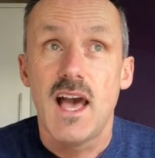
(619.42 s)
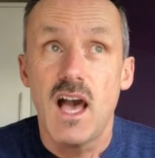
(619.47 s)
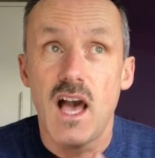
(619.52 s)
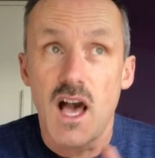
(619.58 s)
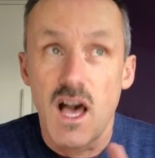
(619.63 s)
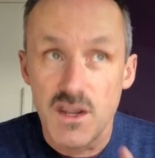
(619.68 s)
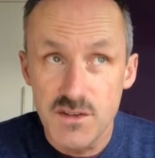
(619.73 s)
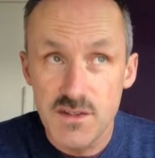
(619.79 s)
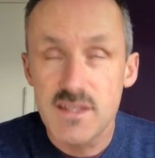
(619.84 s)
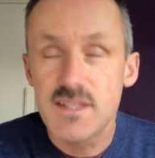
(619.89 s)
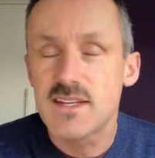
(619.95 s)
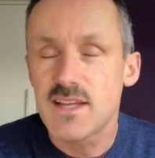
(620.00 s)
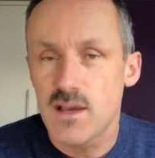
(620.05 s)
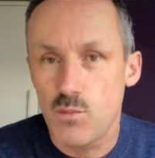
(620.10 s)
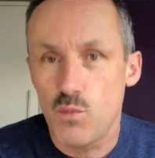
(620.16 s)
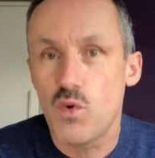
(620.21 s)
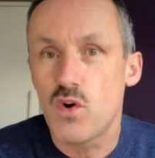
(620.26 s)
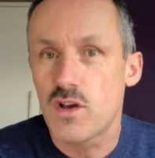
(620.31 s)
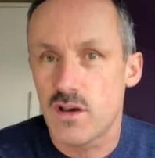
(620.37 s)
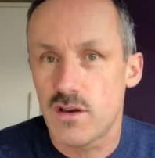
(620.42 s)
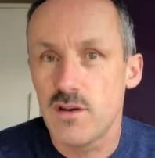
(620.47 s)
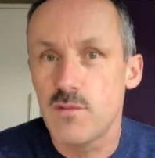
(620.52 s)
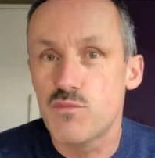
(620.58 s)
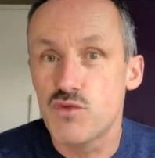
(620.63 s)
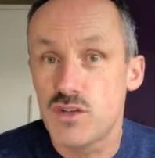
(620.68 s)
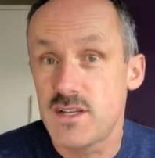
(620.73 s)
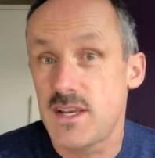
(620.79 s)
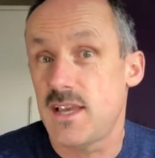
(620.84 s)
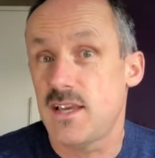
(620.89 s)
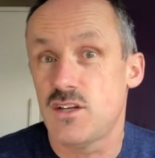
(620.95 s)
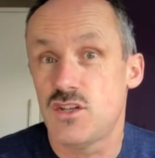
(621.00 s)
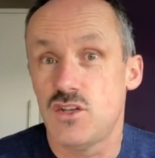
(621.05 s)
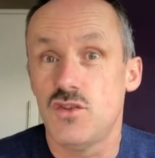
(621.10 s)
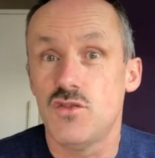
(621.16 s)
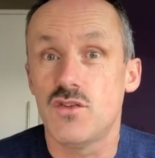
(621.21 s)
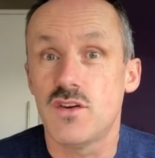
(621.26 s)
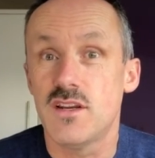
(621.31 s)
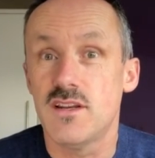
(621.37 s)
Understand what kind of protection
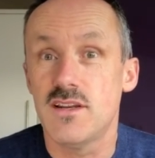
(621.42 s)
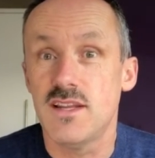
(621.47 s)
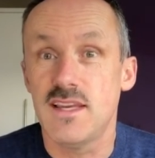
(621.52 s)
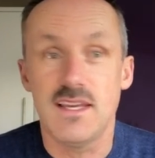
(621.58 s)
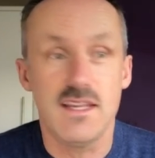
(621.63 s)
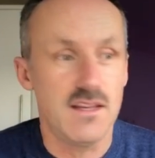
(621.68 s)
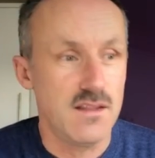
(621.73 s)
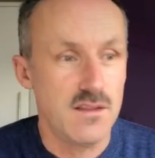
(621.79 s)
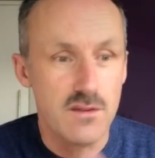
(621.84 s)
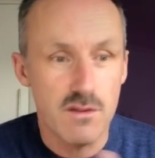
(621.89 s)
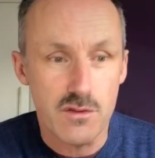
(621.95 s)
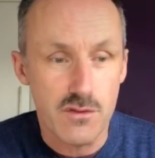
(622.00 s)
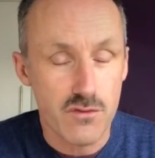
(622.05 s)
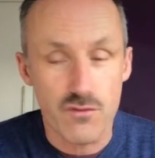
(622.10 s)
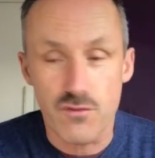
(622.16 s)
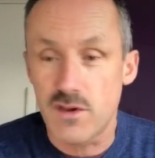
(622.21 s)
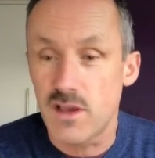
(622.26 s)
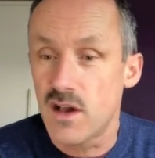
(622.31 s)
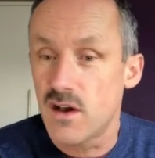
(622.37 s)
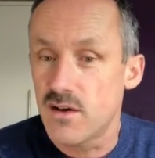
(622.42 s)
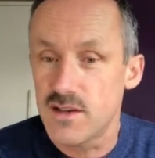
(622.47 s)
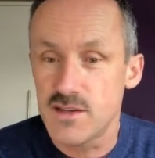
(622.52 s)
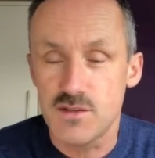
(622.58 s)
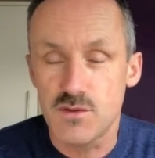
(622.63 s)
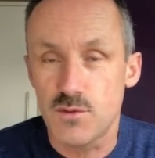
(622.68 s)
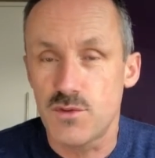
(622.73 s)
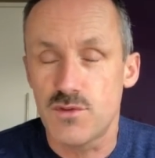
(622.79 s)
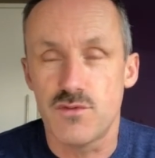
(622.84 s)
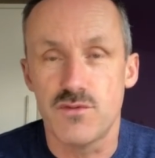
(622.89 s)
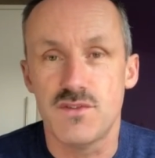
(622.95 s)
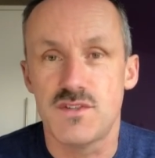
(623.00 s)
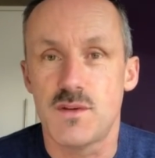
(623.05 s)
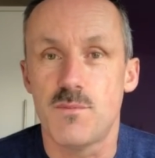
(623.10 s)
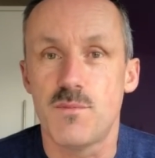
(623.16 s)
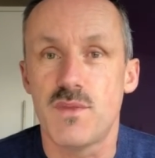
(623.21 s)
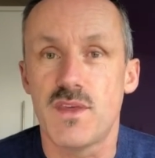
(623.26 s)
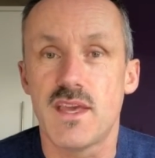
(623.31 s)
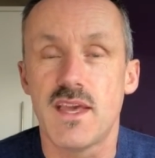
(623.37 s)
you're going to need, either through guides or through
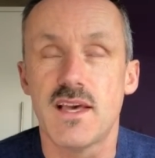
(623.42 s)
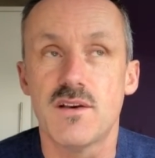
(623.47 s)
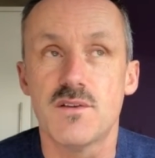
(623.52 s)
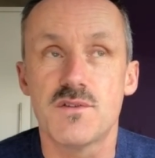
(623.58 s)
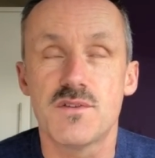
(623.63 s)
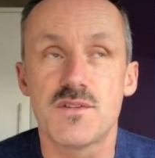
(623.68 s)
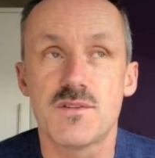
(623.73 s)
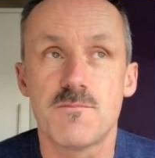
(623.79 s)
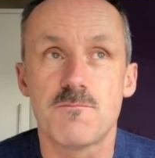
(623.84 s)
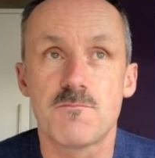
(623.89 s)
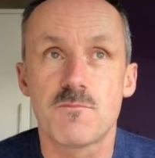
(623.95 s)
something else.